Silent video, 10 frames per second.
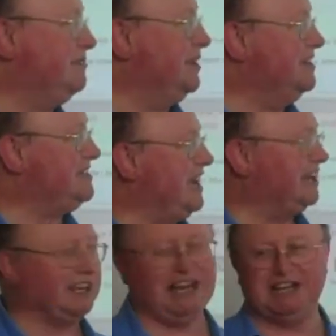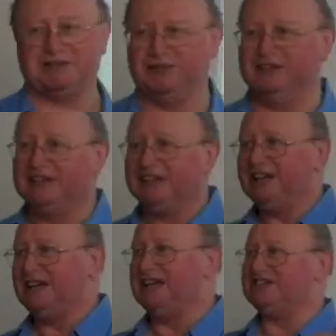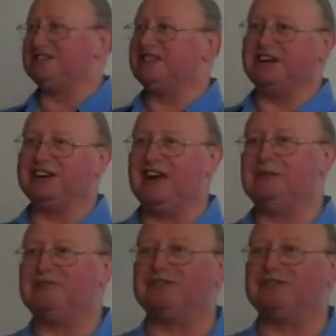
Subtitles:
community engagement is there on our